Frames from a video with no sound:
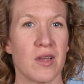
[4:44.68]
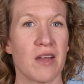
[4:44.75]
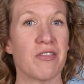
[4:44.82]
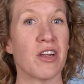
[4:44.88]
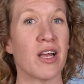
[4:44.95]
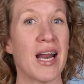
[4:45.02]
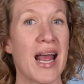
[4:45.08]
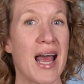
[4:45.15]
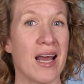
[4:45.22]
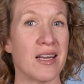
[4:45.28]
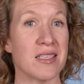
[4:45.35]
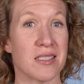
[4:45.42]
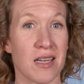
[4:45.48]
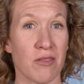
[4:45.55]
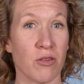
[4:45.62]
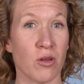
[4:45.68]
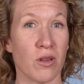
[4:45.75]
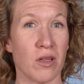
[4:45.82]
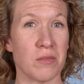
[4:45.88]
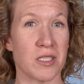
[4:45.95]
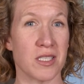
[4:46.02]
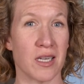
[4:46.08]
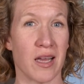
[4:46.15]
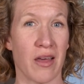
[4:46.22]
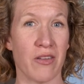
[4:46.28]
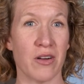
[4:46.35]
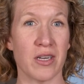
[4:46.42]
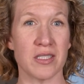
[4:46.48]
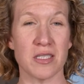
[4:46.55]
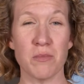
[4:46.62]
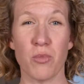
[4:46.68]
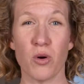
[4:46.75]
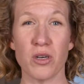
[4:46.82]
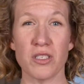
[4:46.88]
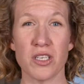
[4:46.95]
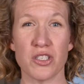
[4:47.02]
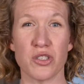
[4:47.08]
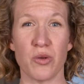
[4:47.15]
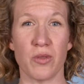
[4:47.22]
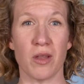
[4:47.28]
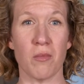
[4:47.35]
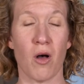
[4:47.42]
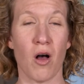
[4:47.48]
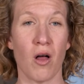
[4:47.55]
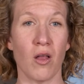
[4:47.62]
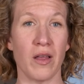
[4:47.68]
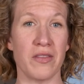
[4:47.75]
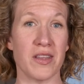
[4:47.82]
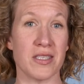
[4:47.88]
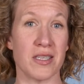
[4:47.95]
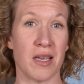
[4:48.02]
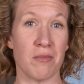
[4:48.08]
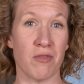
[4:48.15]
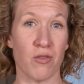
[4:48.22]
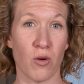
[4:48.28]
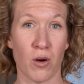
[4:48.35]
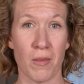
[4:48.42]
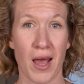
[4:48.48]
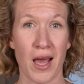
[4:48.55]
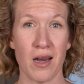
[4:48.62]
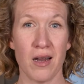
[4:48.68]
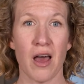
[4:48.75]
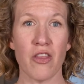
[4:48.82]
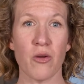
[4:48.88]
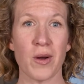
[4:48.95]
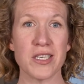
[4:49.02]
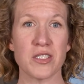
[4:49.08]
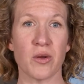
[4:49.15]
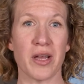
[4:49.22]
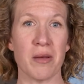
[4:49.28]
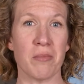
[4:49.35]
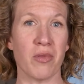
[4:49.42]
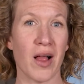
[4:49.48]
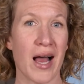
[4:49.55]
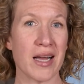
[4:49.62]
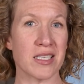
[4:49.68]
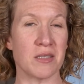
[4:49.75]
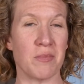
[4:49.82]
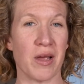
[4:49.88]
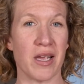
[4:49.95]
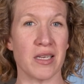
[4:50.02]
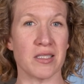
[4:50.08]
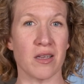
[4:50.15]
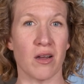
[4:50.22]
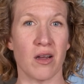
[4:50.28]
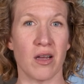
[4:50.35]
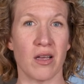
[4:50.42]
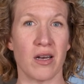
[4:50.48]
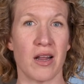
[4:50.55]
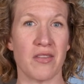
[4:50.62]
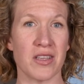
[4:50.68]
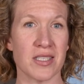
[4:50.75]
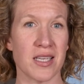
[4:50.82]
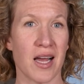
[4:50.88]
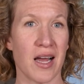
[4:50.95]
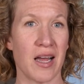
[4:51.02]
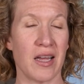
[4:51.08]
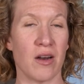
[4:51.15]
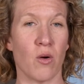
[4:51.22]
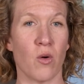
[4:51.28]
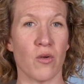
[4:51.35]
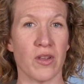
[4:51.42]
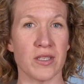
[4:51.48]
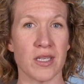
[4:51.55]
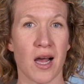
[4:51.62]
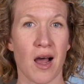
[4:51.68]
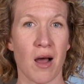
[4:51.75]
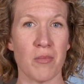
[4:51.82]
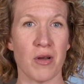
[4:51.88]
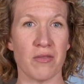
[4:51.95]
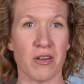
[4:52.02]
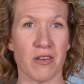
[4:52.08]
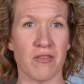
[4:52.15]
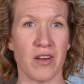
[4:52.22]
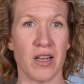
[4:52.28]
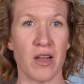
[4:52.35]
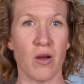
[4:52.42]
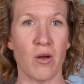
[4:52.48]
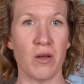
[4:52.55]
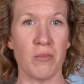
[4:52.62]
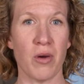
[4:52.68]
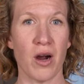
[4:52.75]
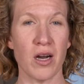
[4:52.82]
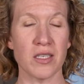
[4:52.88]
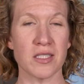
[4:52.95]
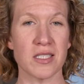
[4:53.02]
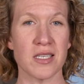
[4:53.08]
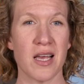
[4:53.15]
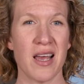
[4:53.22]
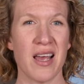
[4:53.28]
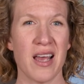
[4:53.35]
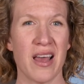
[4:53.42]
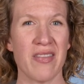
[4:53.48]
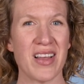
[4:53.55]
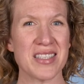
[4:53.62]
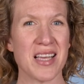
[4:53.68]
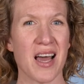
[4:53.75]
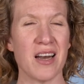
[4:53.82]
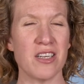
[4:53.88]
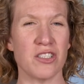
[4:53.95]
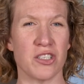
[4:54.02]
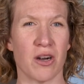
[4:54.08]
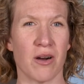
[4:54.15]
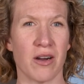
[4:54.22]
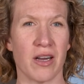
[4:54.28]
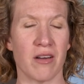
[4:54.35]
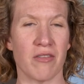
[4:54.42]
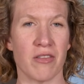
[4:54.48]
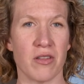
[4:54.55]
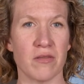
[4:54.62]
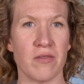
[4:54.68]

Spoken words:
If you're gonna edit several clips together, it's important to shoot them all in the same format. Otherwise, you'll get black space on the side or the top of your video in parts, and that's kind of jarring for the